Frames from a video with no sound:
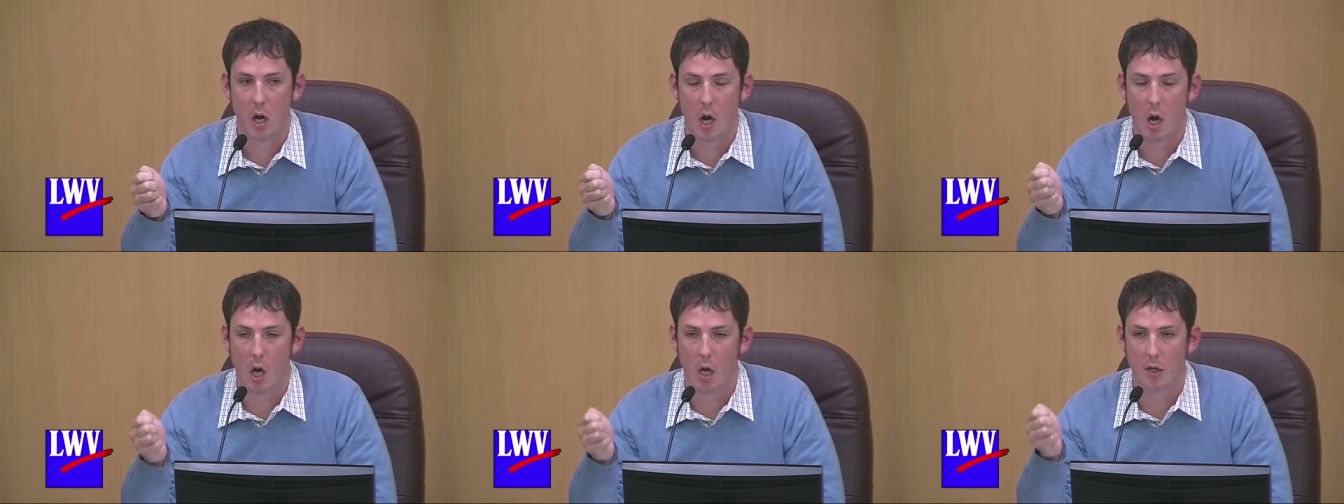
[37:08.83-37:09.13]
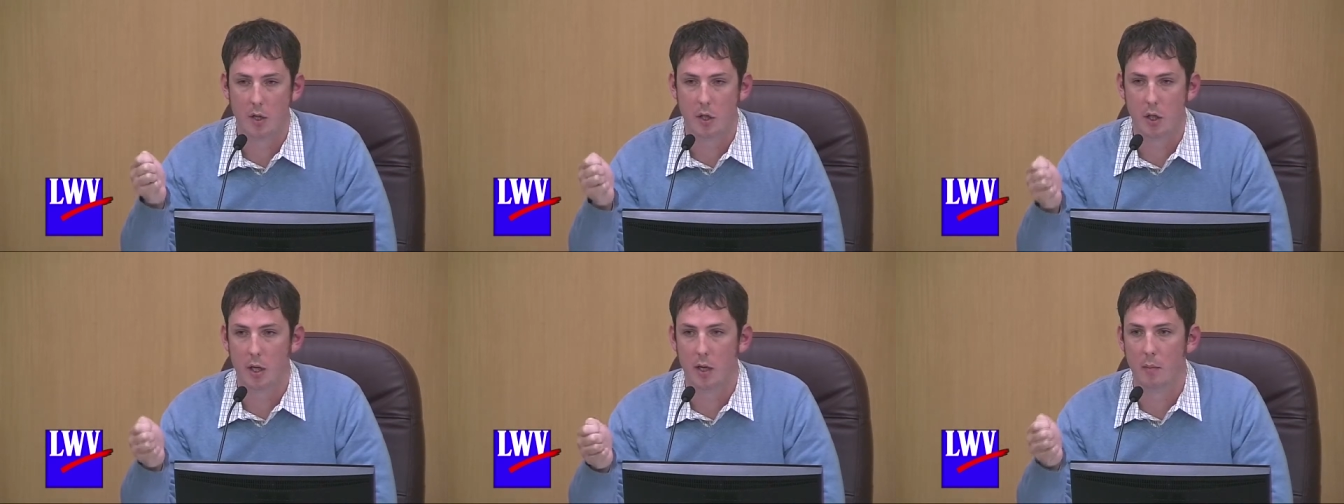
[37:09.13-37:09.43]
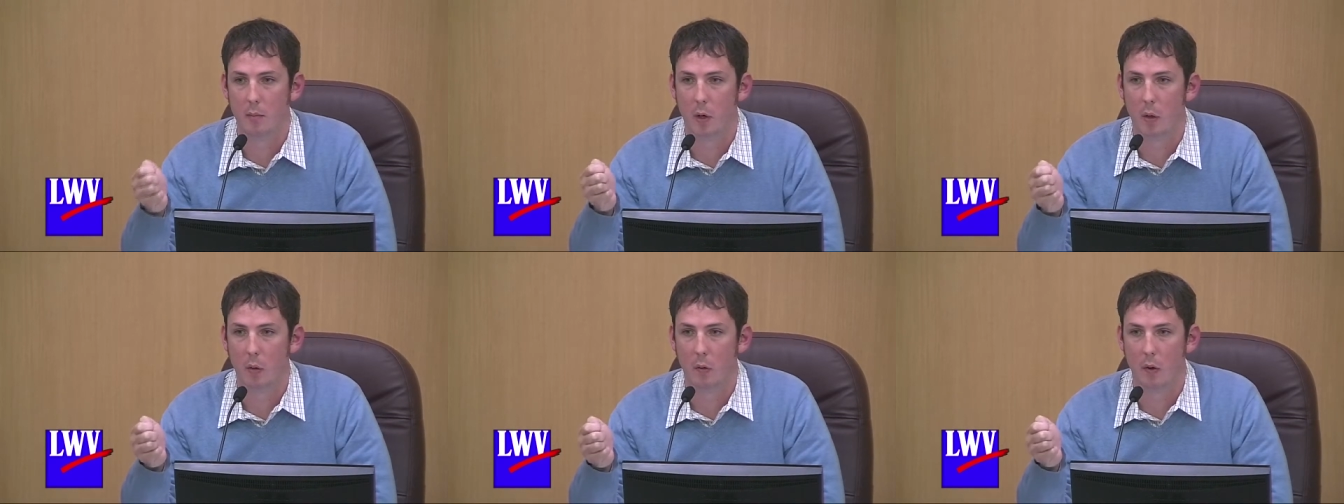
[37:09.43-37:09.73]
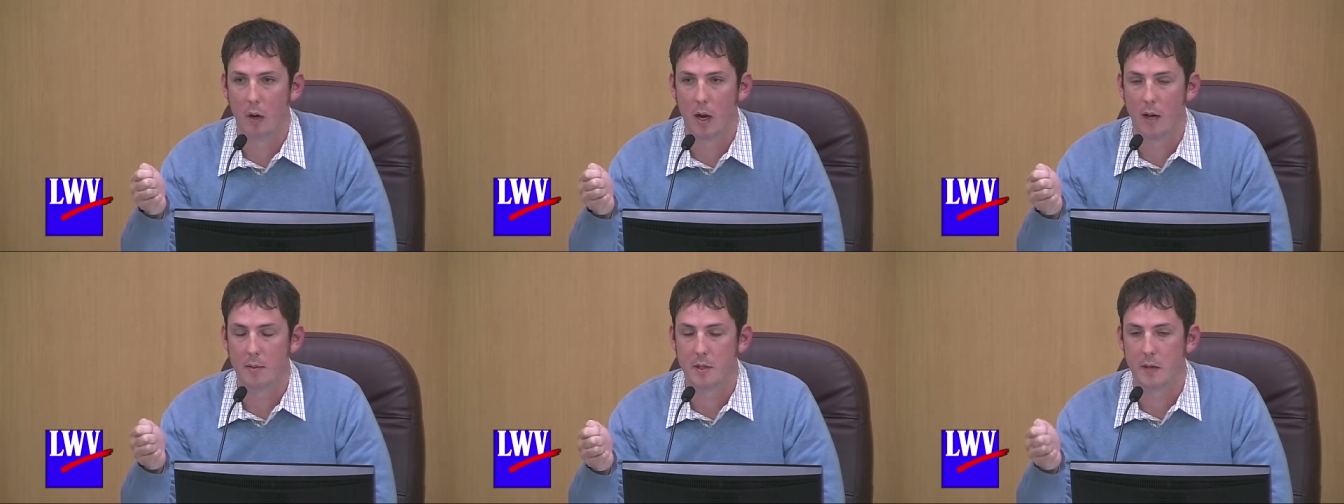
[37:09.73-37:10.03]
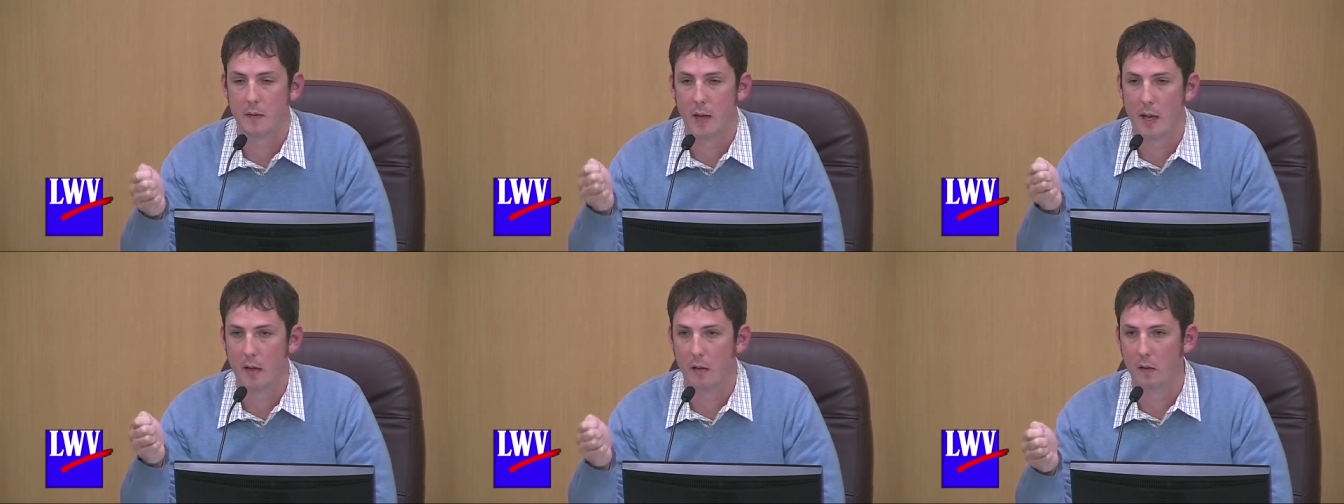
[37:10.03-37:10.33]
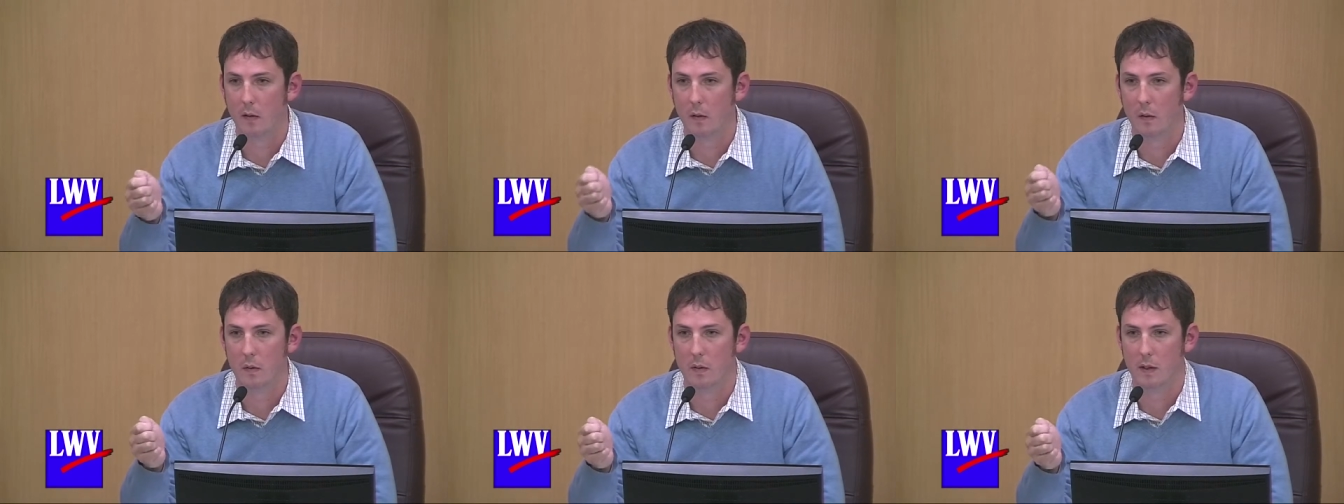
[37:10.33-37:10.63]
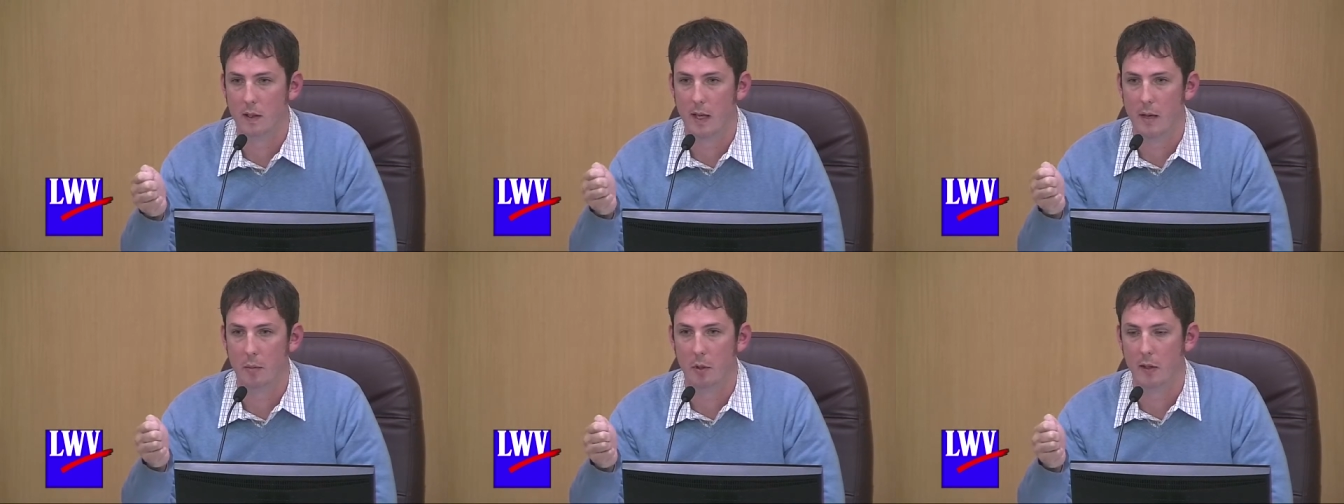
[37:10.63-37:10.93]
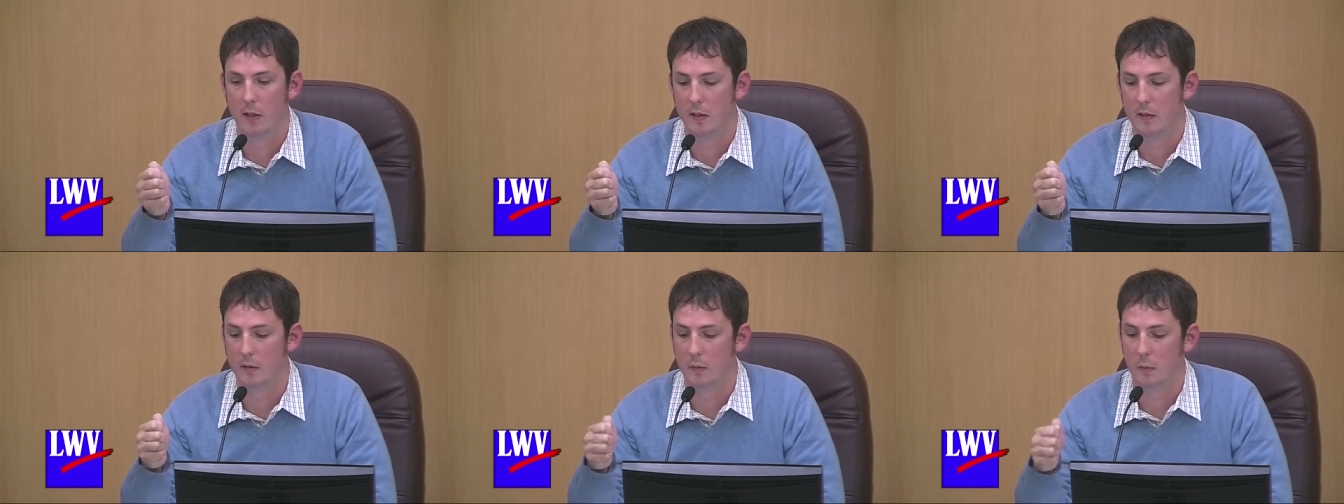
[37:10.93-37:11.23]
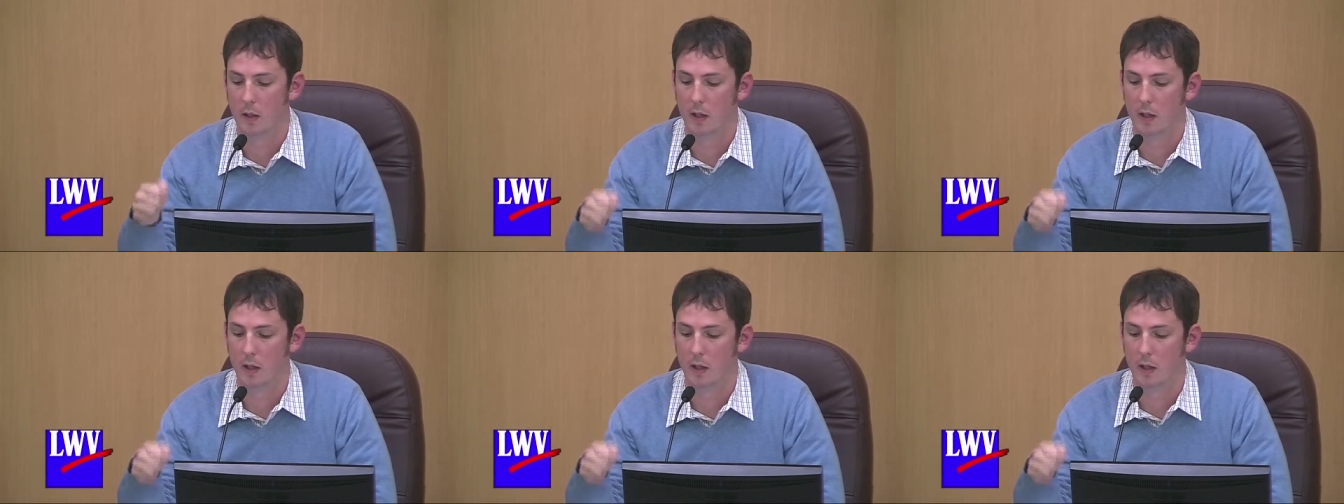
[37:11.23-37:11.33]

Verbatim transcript: on GMO crops, and that includes labeling as